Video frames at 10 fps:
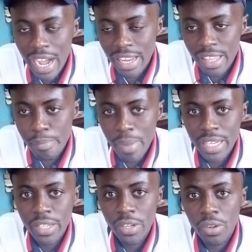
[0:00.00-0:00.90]
and the
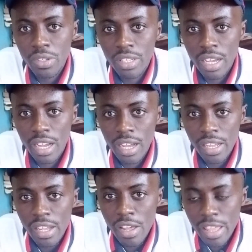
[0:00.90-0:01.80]
particles
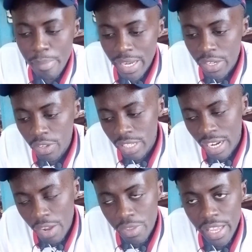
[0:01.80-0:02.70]

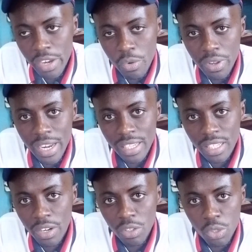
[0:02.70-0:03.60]
allow the nucleus and